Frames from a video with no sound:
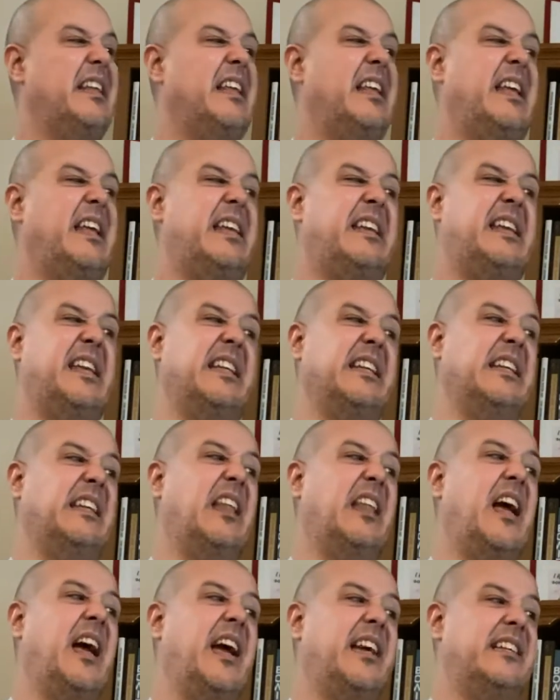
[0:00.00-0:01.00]
He didn't
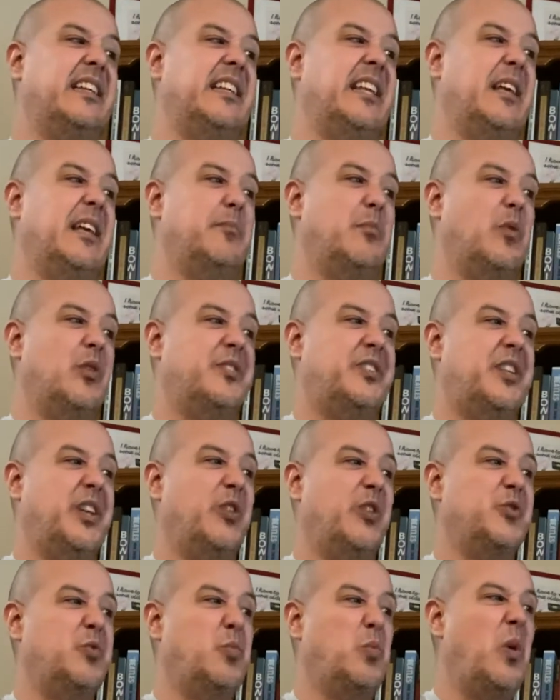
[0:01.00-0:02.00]
like to get
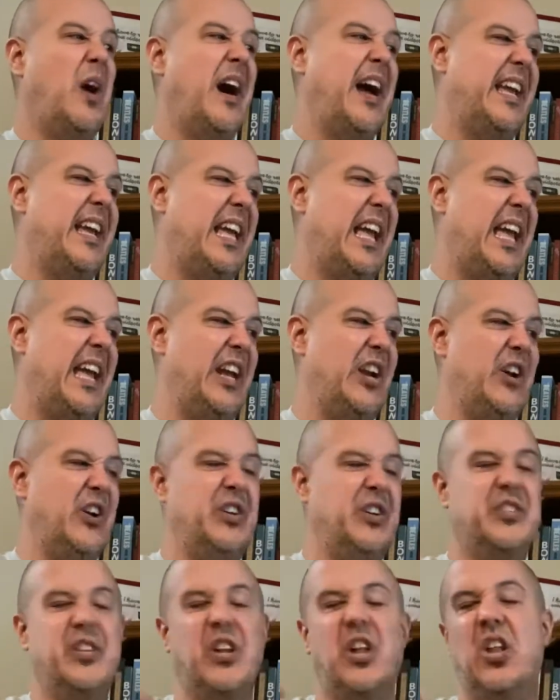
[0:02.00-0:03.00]
Marcel's white
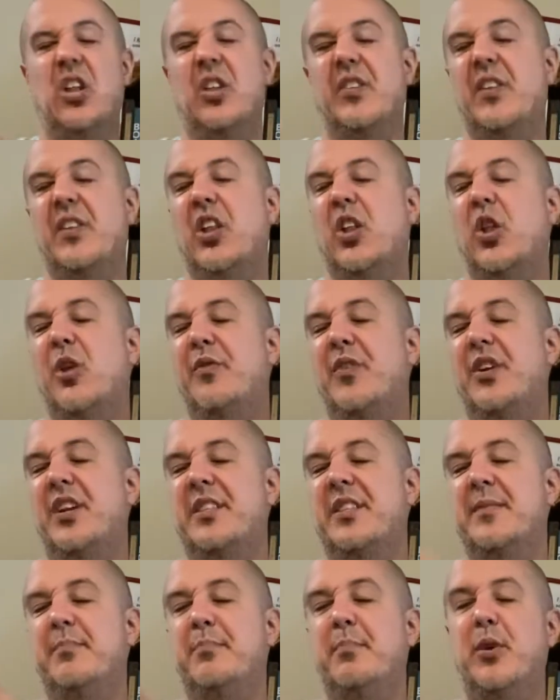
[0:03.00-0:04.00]
hairs all over
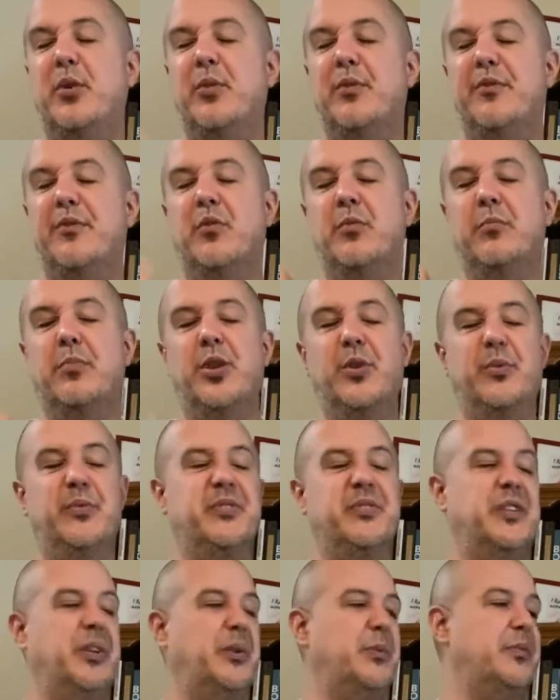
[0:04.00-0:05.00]
his beautiful blue
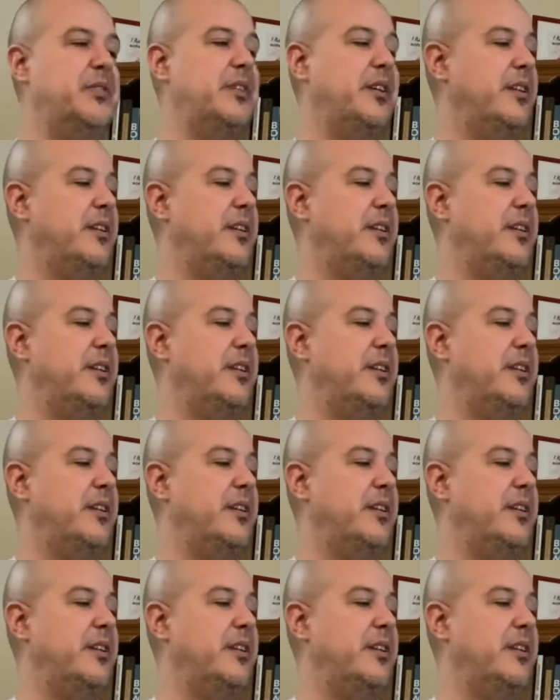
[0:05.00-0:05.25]
suit.